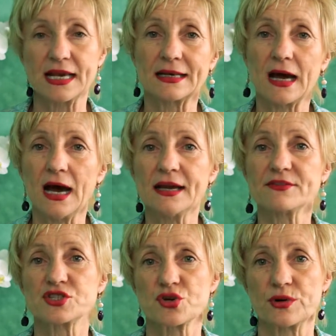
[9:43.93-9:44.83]
and I have
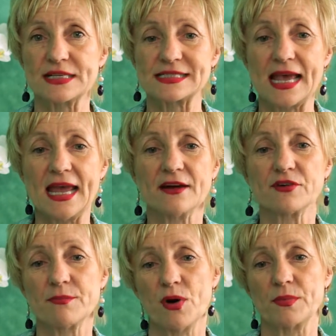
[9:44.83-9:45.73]
a choice
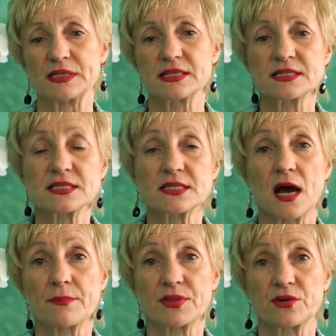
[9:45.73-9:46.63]
every moment to
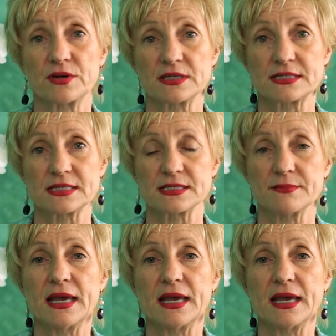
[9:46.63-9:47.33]
stop the criticism